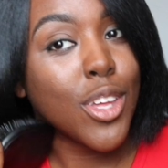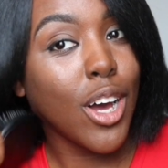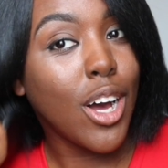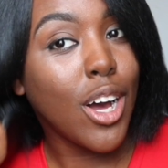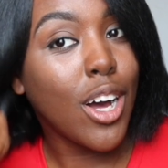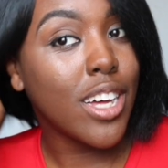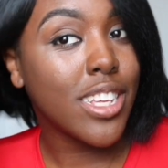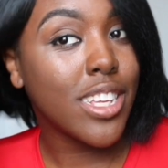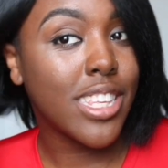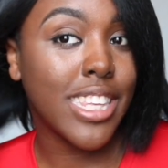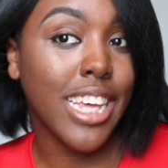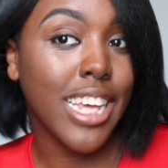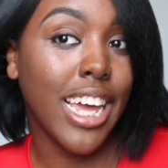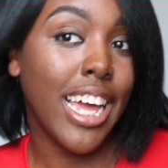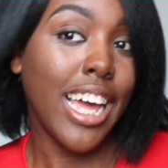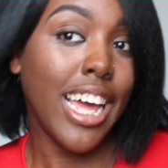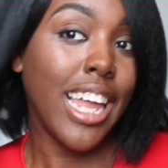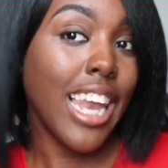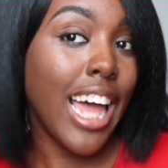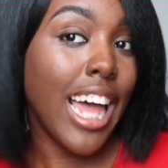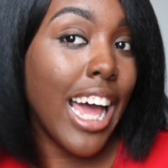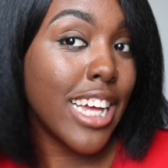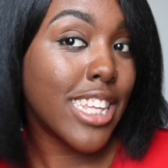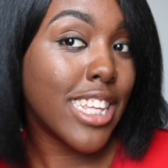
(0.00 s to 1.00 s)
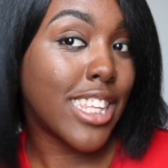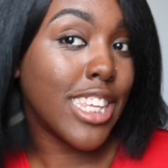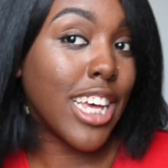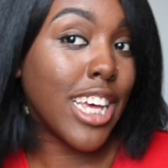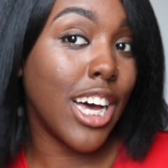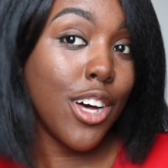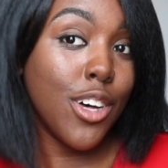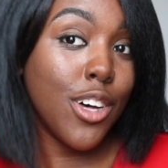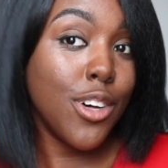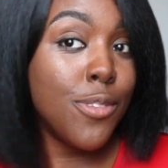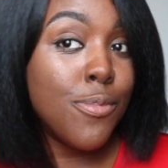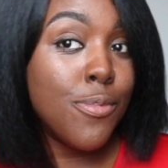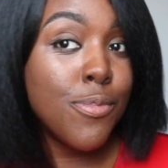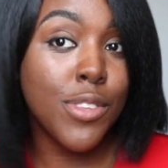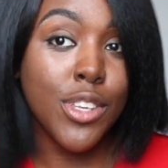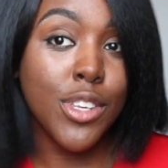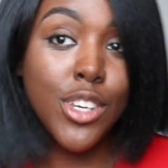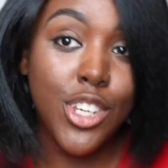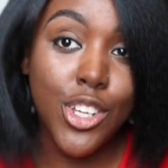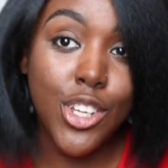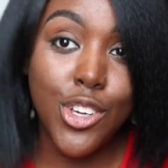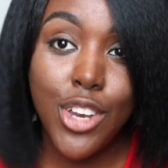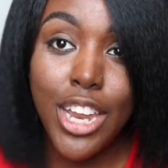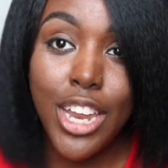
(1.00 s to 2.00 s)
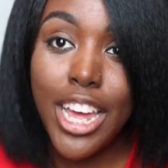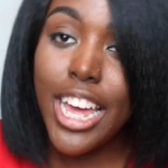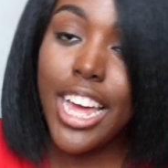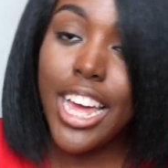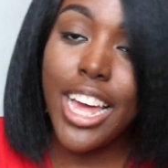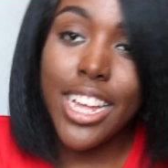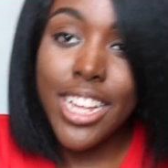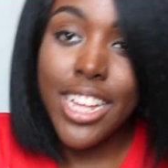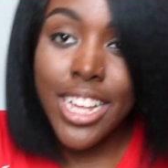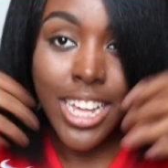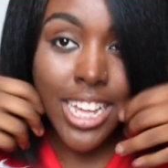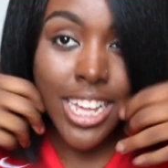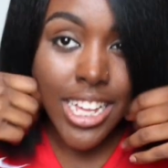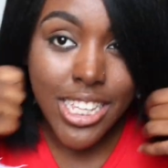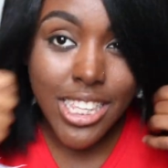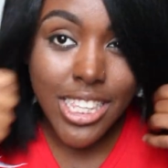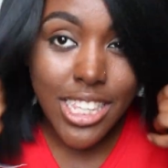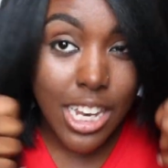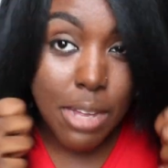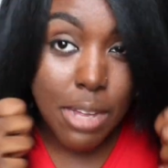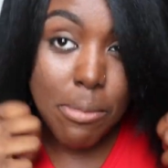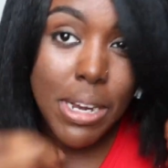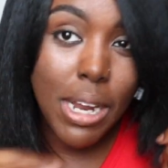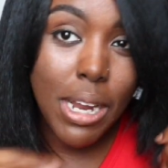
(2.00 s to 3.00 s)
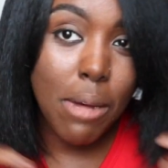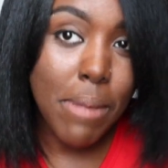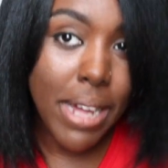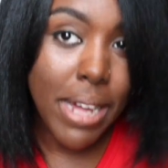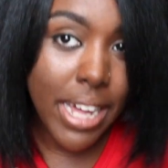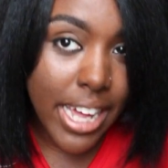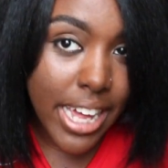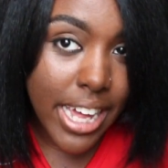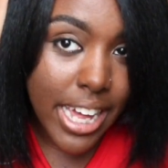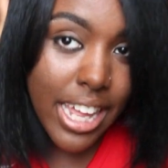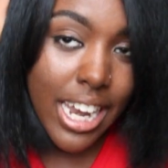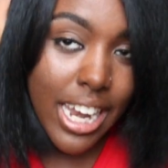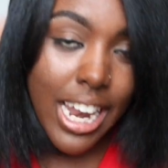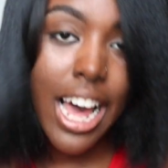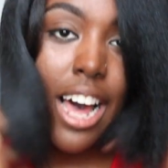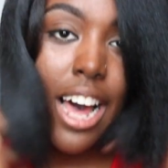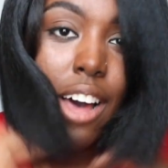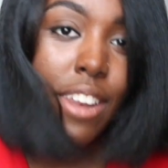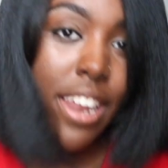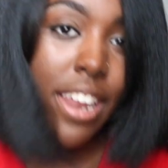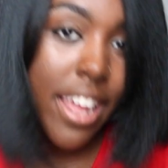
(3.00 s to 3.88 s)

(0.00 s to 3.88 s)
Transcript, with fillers: know what I'm saying? Like so, do that. Slipping on my head, all